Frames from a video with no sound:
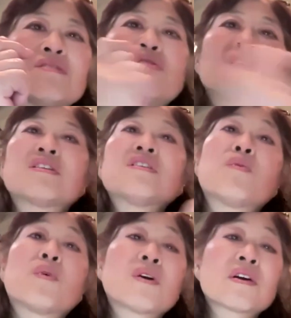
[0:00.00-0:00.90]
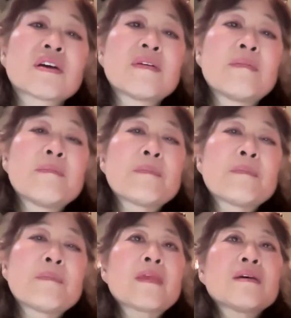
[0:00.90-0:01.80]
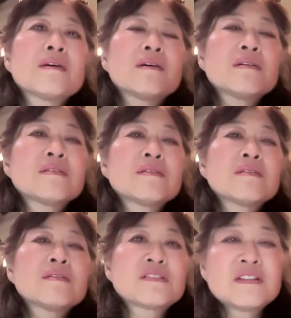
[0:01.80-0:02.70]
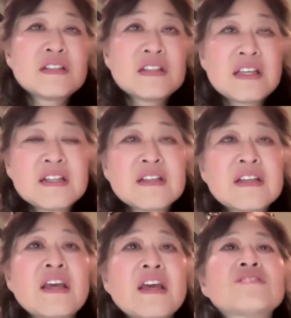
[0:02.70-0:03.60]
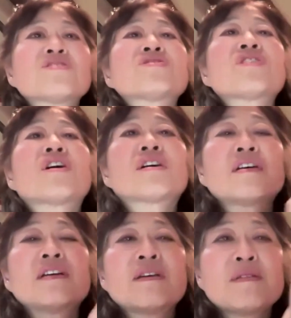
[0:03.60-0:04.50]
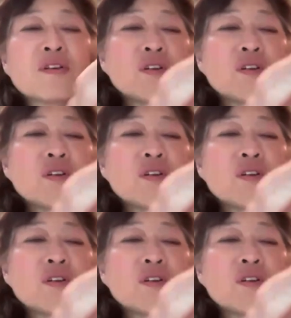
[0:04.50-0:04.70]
the drug didn't work, that it didn't engage its target. And